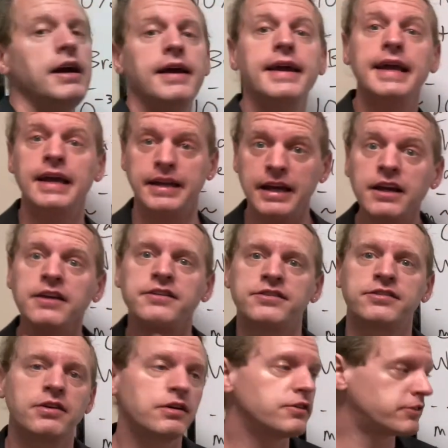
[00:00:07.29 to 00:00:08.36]
It
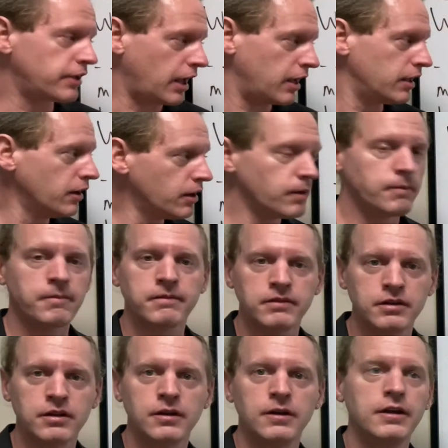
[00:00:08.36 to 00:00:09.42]
is saying
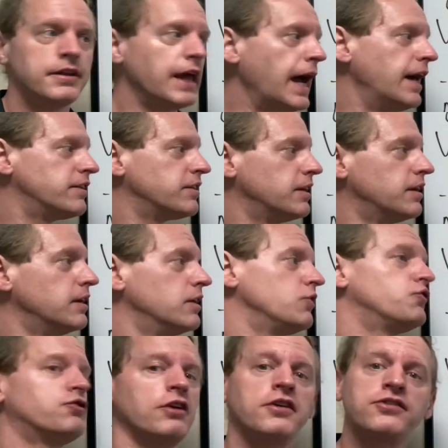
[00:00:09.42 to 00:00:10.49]
that
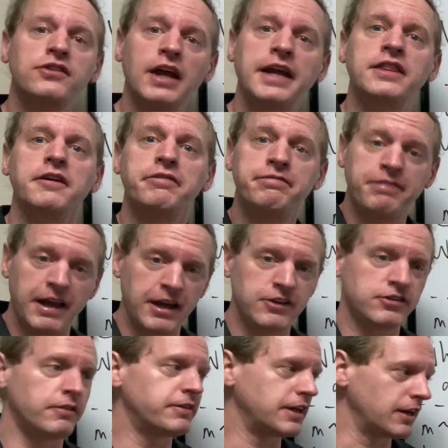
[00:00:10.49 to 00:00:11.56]
just like the phase
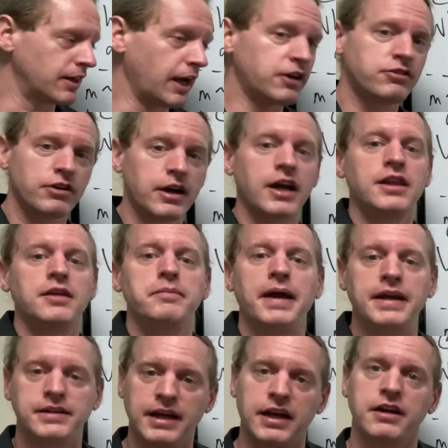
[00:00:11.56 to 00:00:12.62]
of the electric and the
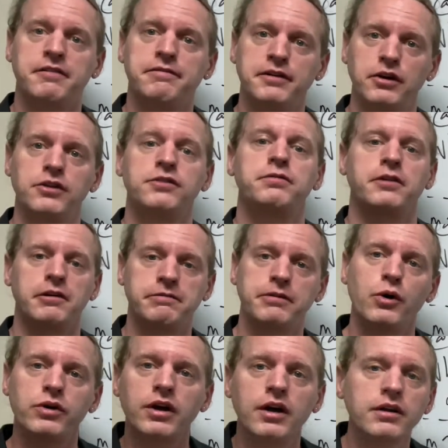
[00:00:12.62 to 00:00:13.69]
magnetic fields for a
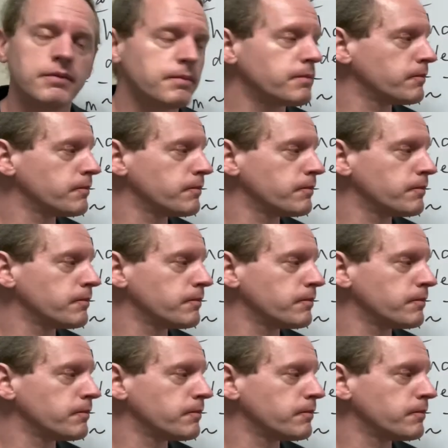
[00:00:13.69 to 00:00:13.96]
photon,